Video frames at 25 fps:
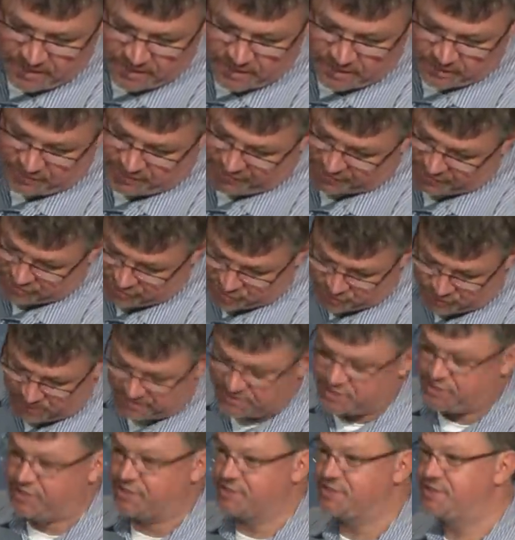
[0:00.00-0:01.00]
Looking at
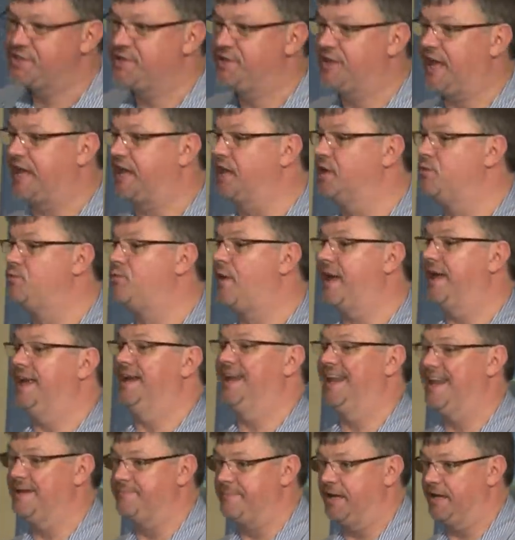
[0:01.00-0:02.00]
switches, they can rate
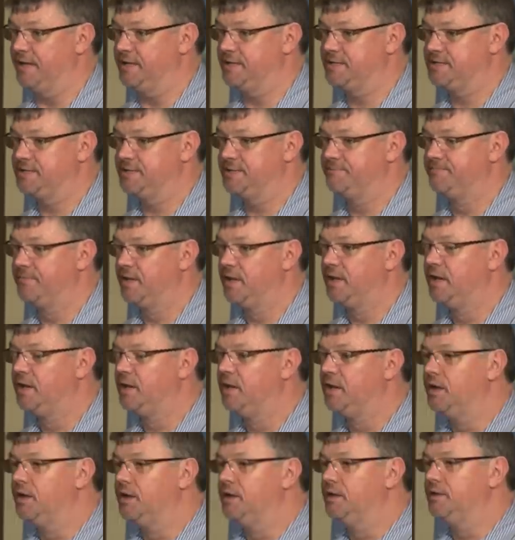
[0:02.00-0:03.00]
limit.
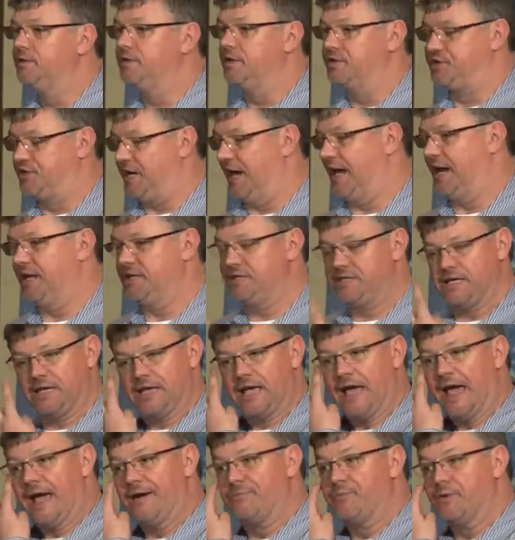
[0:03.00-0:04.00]
The challenge that
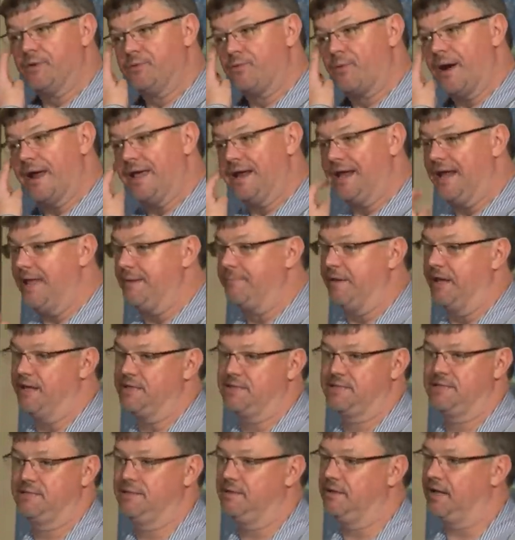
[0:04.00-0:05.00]
you have with rate
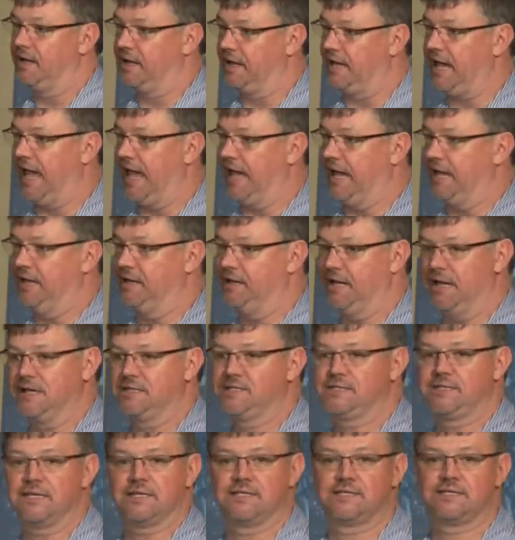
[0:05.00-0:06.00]
limit, again,
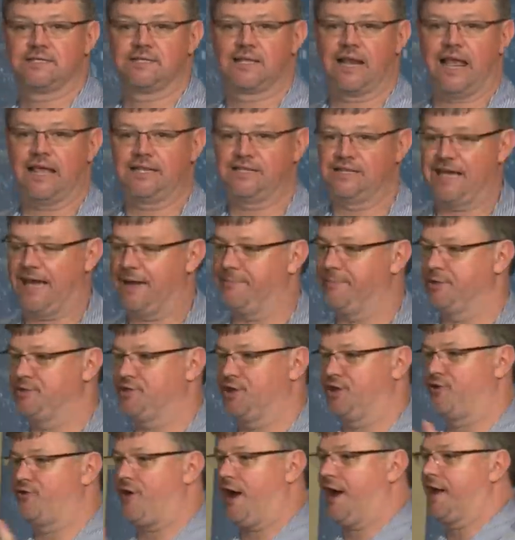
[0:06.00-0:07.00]
it's this sledgehammer
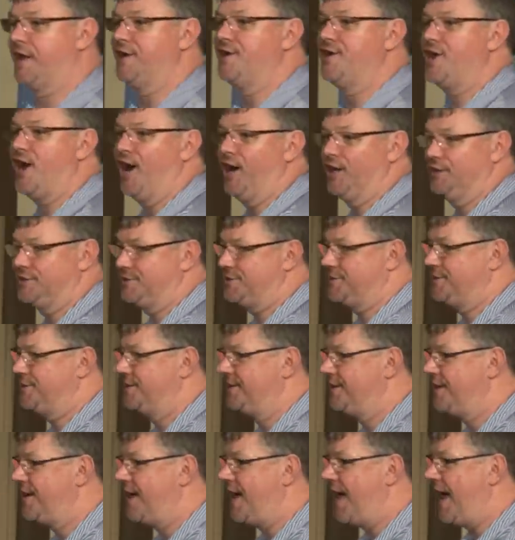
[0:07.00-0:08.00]
to crack a nut.
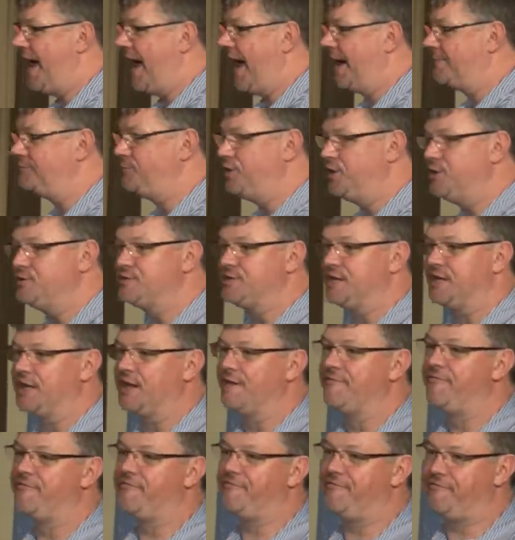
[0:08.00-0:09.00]
I'm using
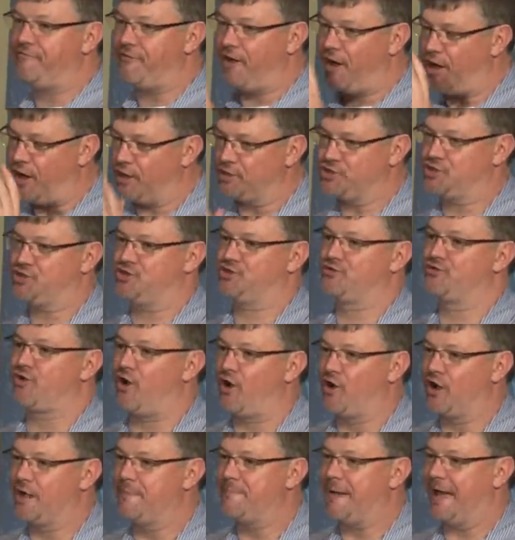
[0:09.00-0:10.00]
a far
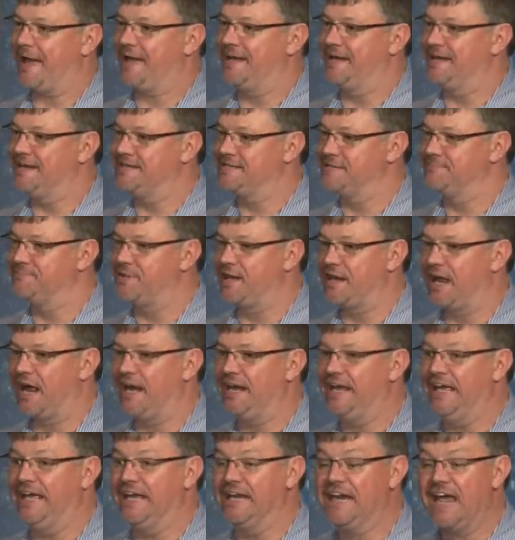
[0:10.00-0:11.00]
stronger mechanism than I
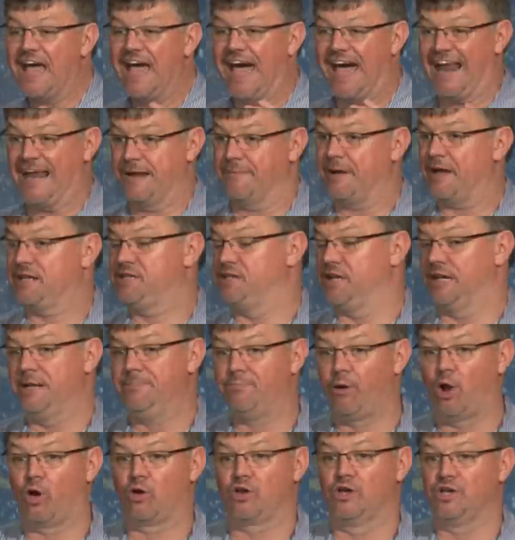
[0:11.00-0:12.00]
need, and I'm actually
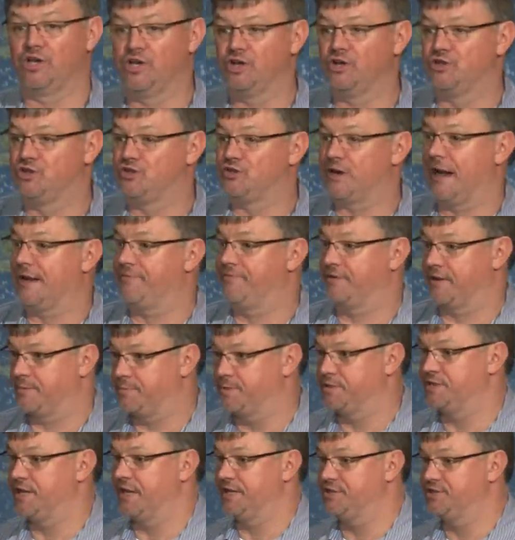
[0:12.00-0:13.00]
blocking good traffic
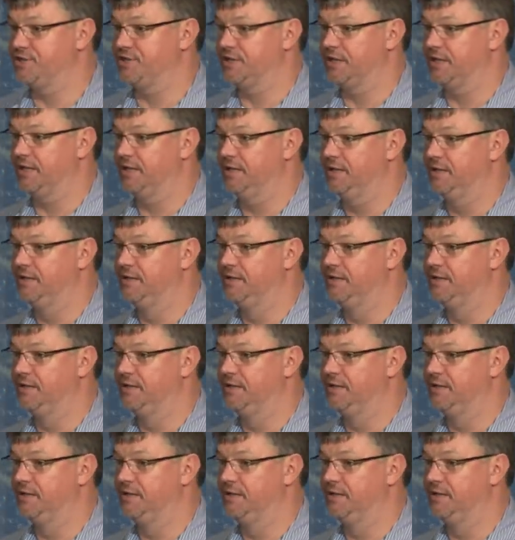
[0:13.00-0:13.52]
potentially.